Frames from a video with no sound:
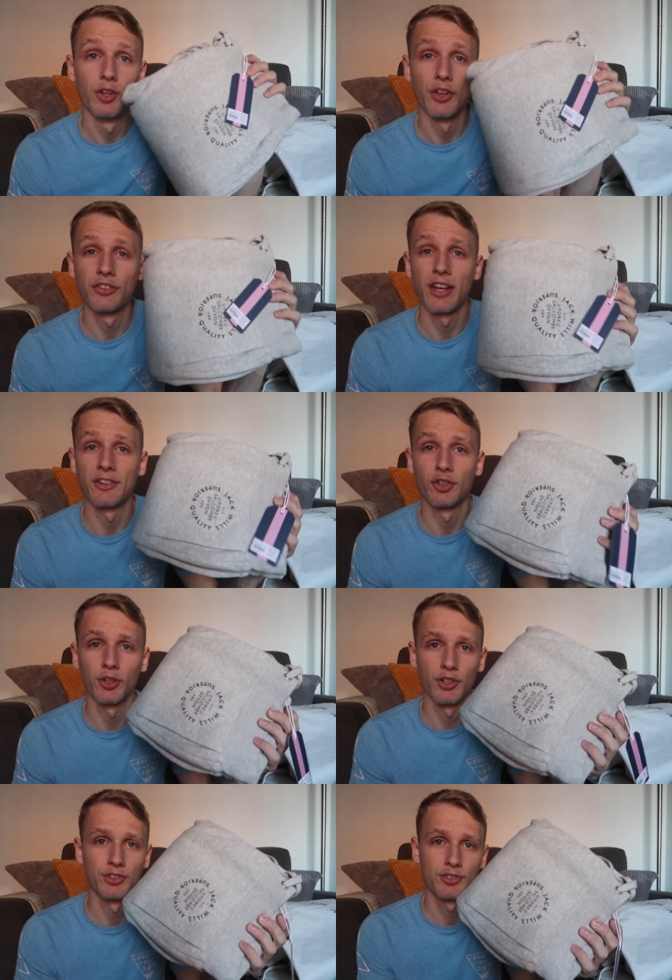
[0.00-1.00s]
Another set of
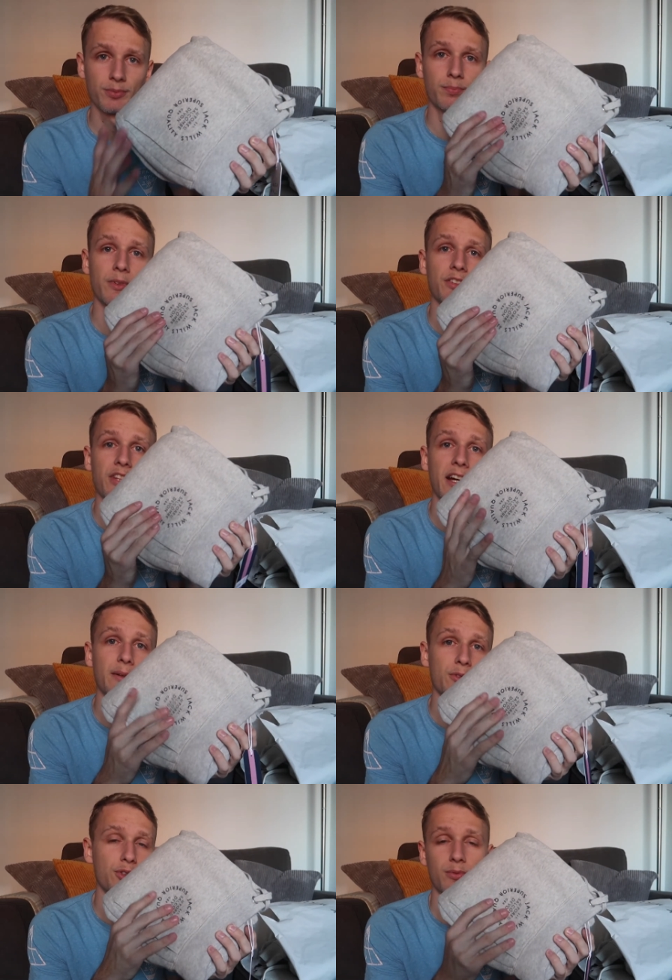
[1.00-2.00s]
joggers, this
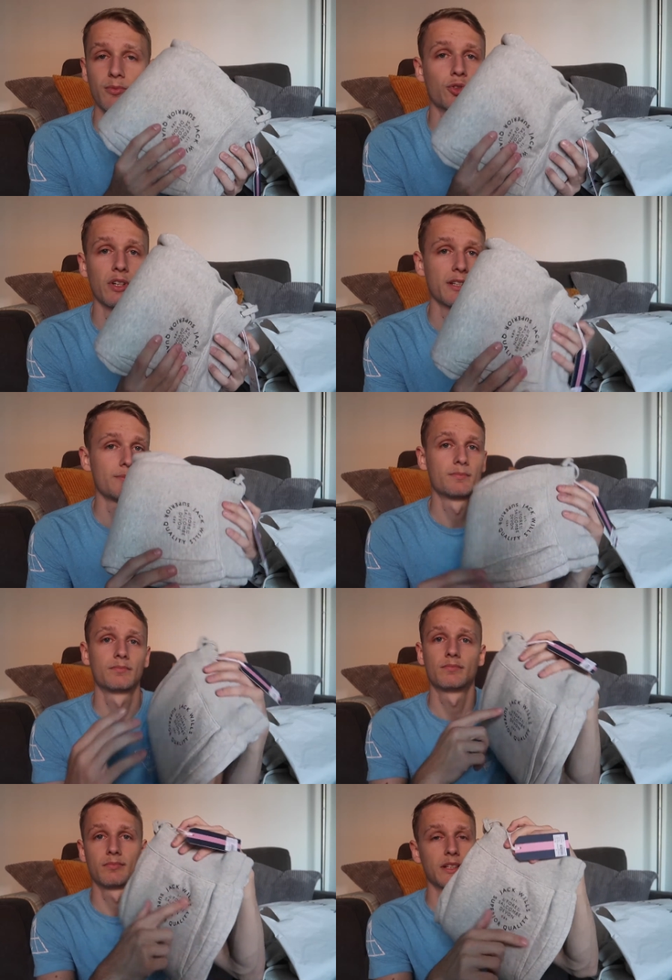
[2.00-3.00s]
time just cream,
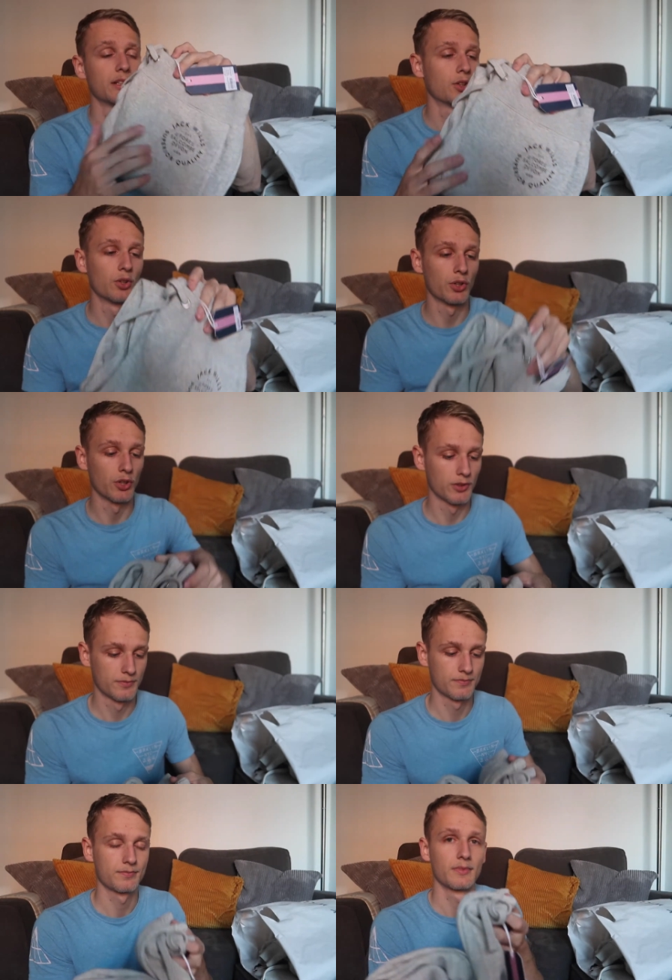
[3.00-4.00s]
little logo,
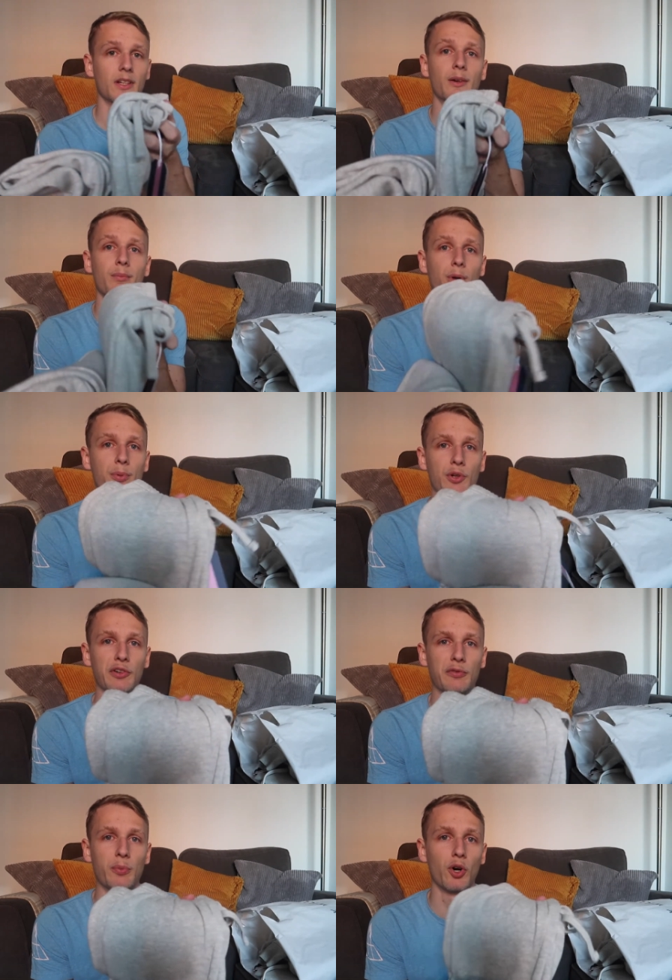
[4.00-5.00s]
proper
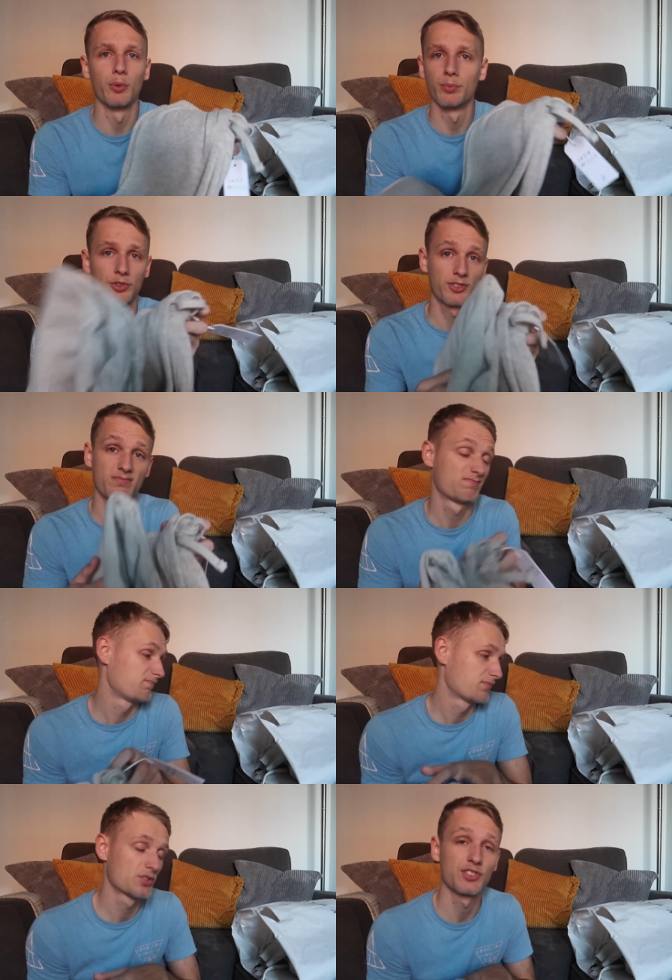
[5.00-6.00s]
cuff bottoms,
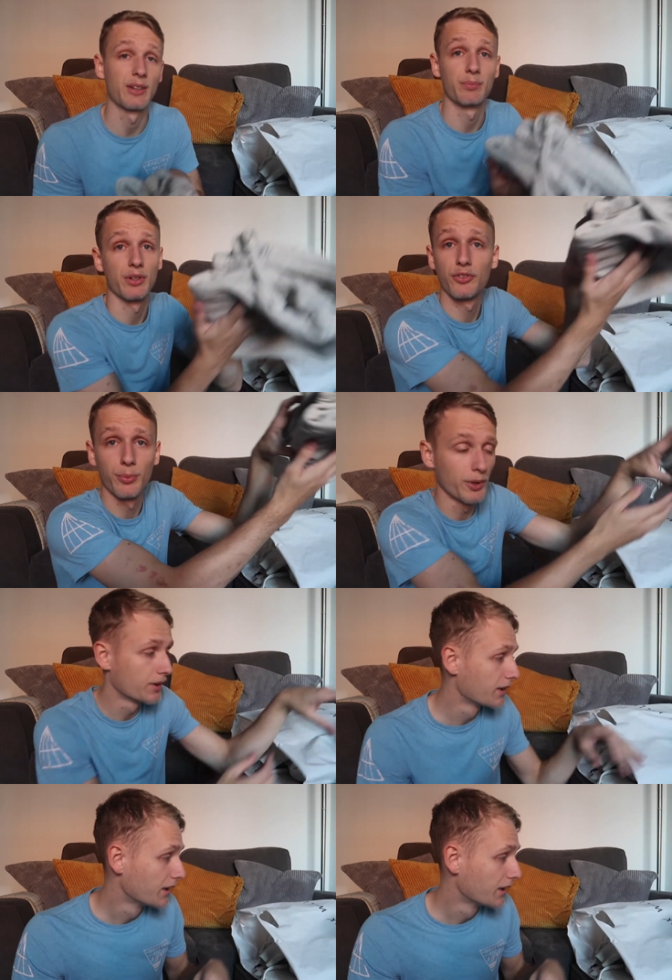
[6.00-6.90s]
same principle.